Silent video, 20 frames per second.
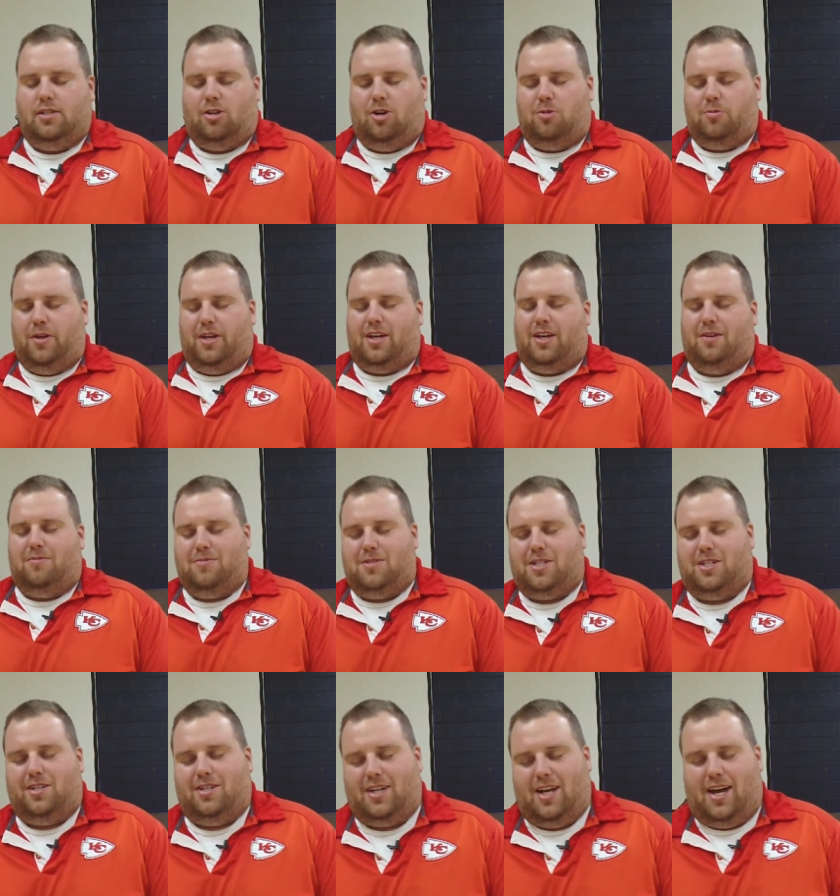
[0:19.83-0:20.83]
Lord, we come
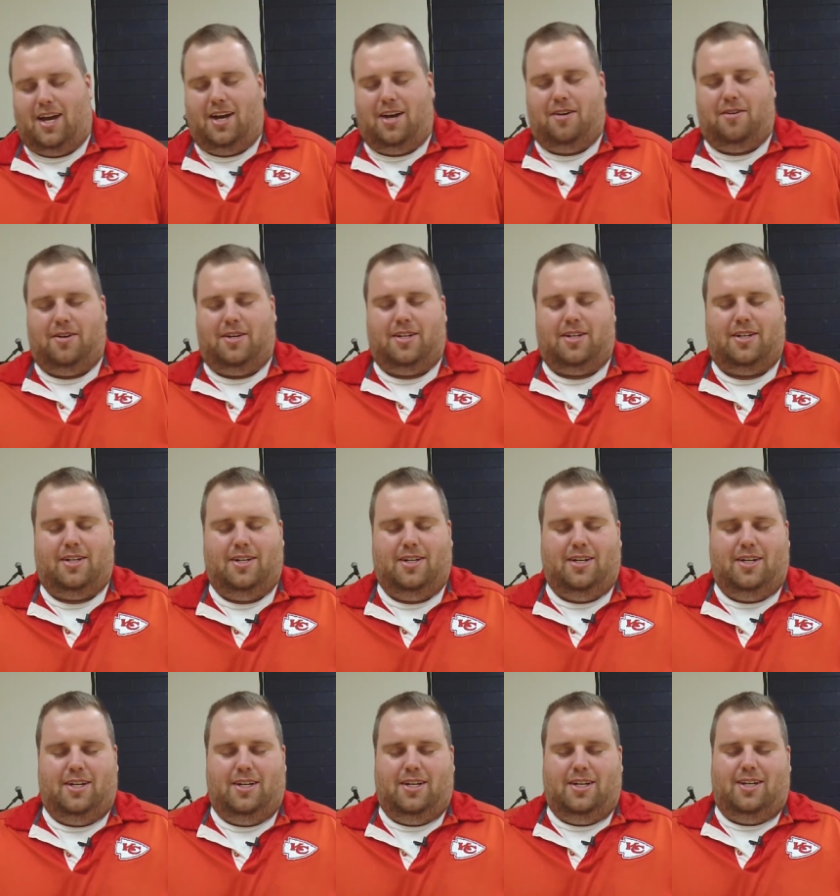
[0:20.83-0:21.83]
to you now and
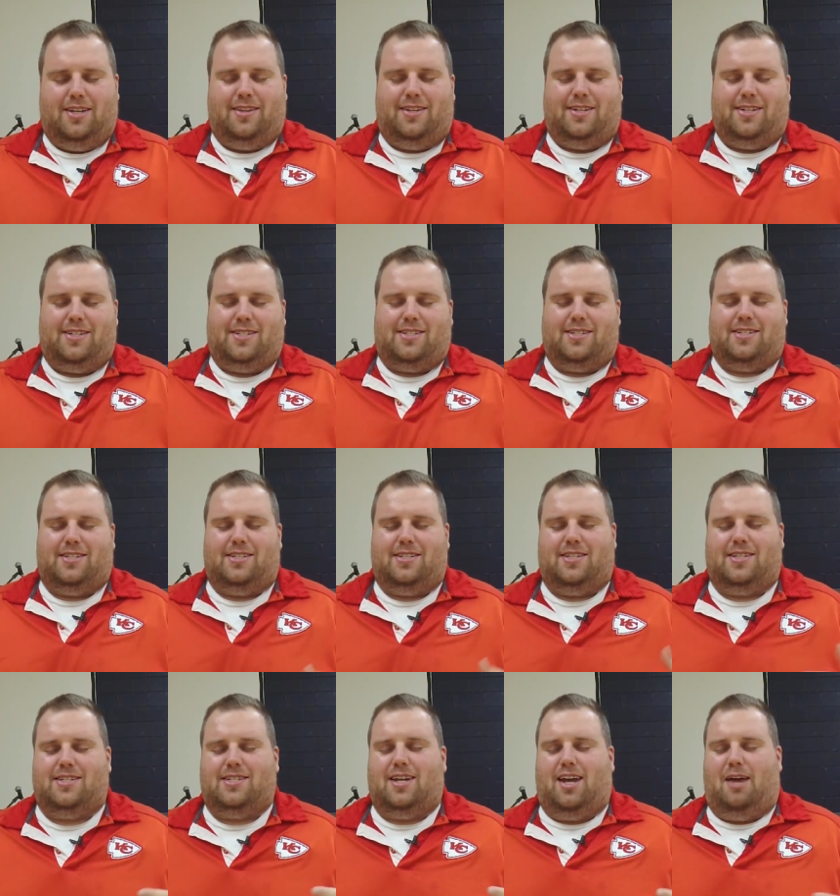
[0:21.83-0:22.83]
in this
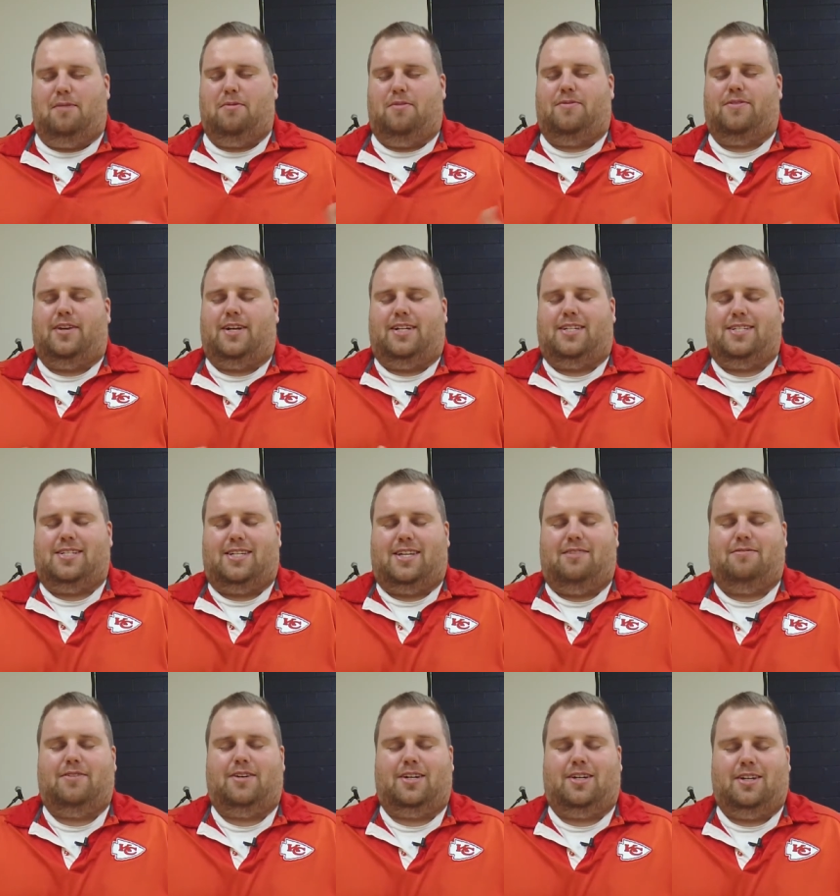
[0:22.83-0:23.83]
time of
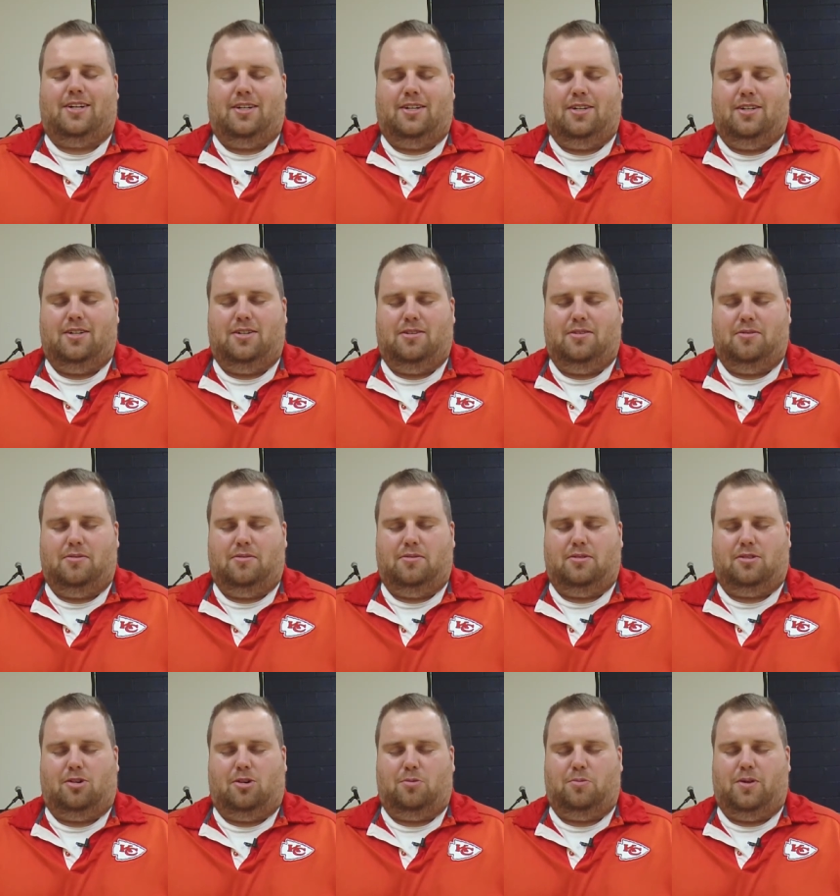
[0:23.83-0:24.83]
Thanksgiving.
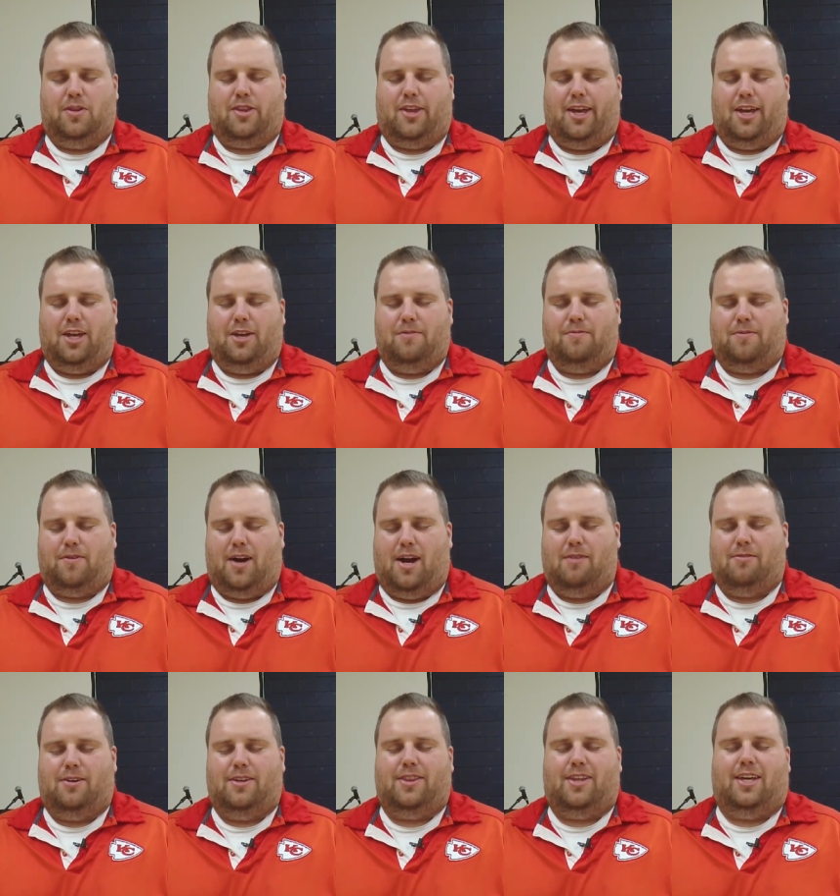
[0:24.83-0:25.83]
Lord, we thank you for
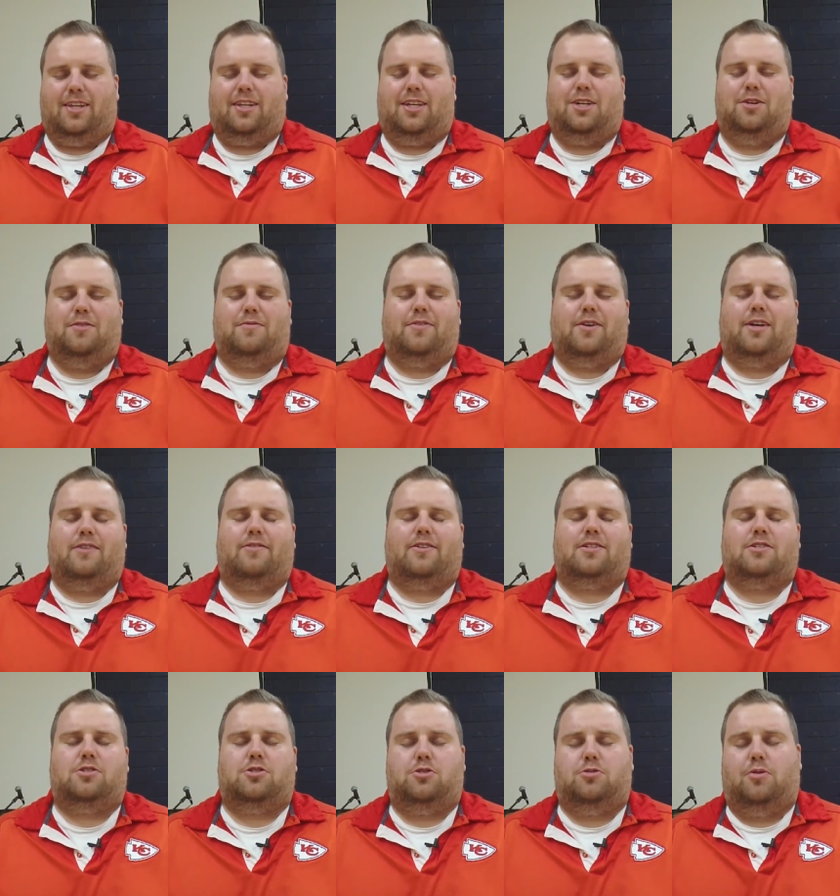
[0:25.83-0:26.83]
everything that you have
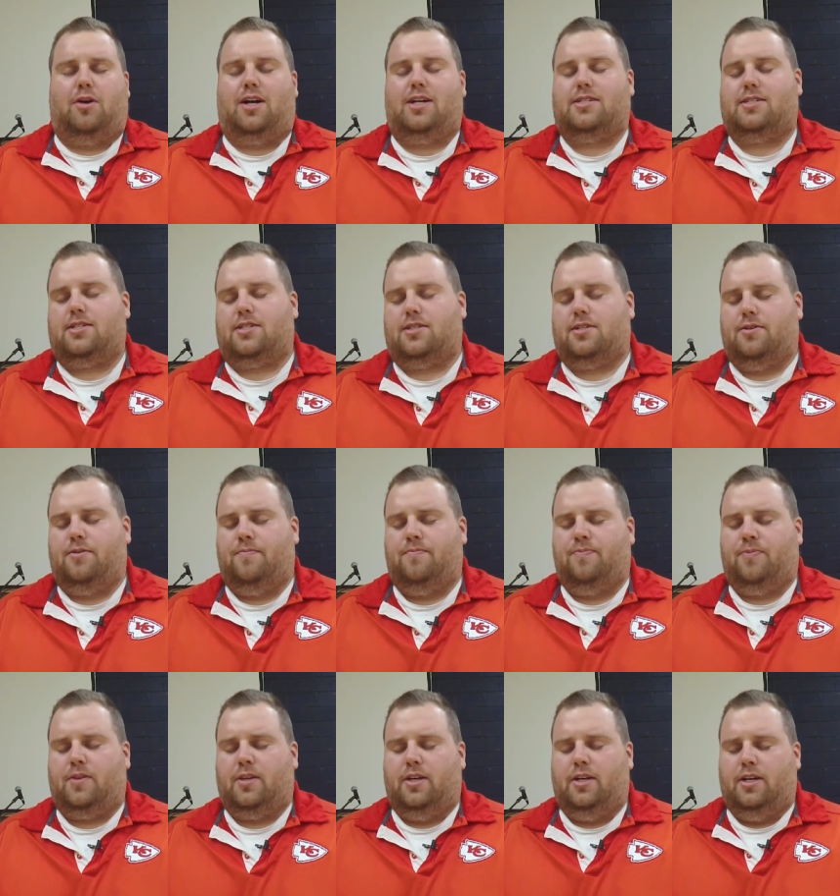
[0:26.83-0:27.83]
given to us.
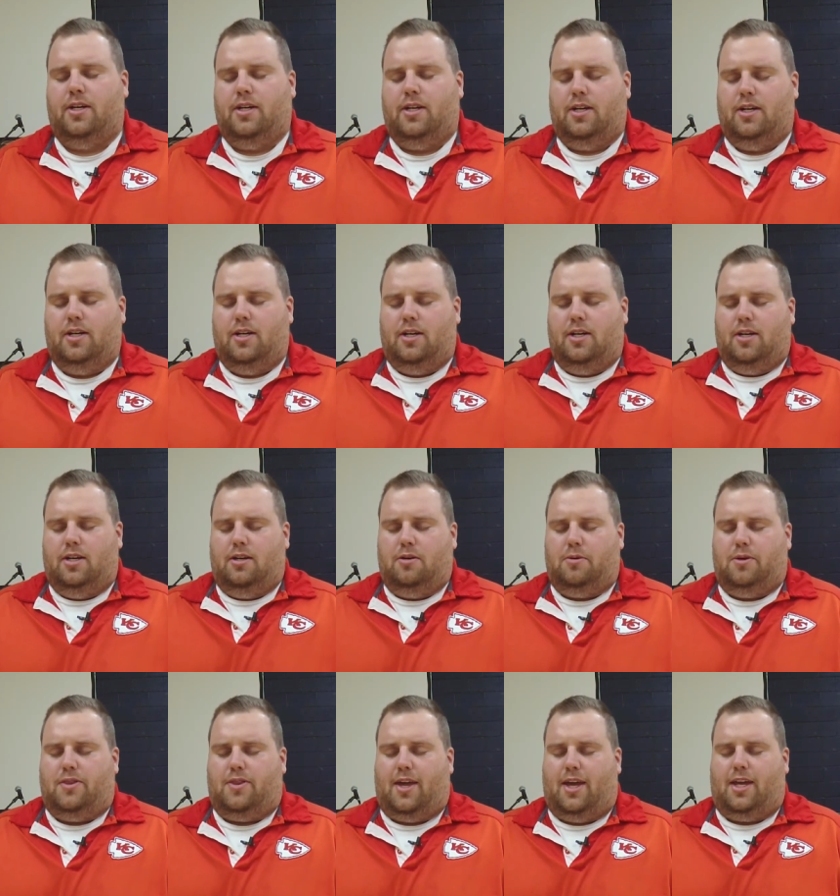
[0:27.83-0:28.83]

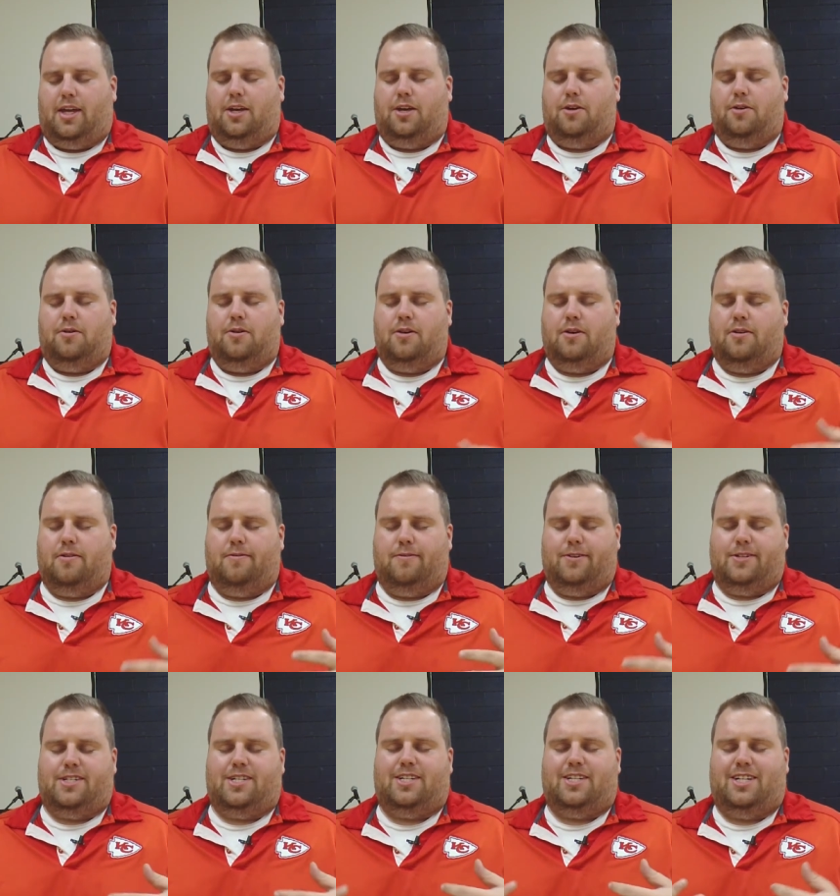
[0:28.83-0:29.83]
We thank you
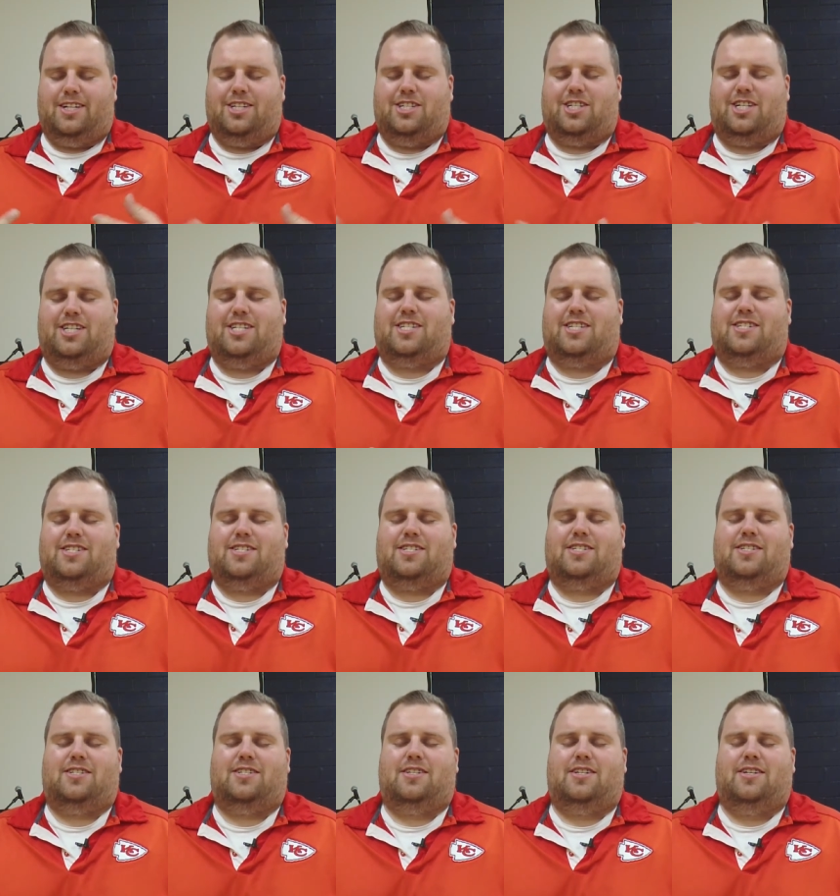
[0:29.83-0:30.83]
for sending
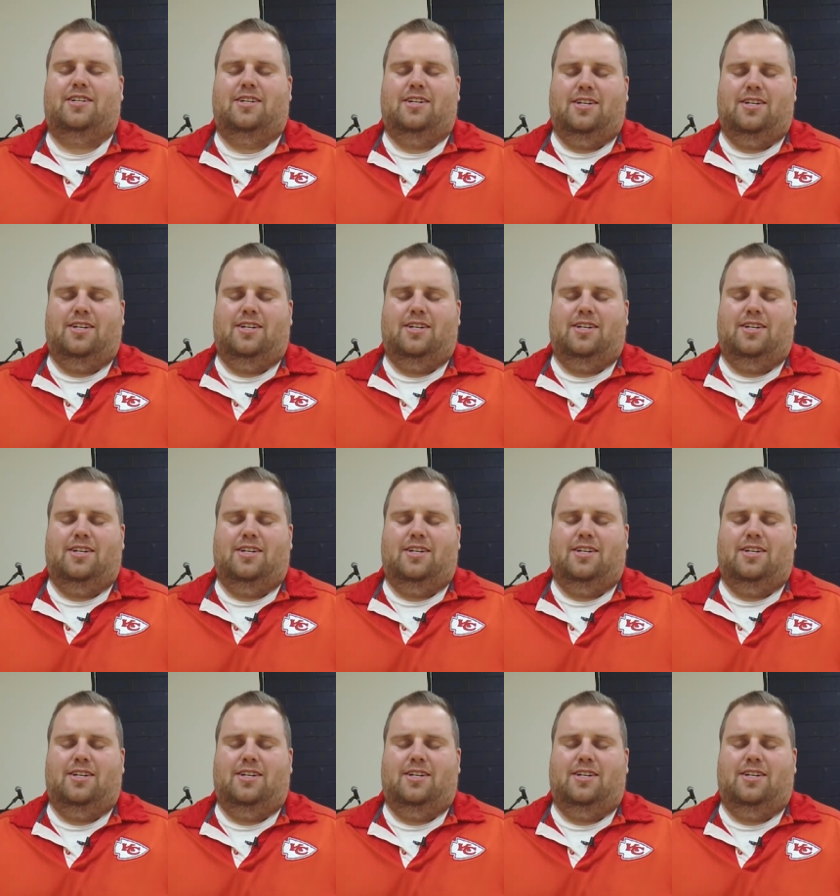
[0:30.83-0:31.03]
Jesus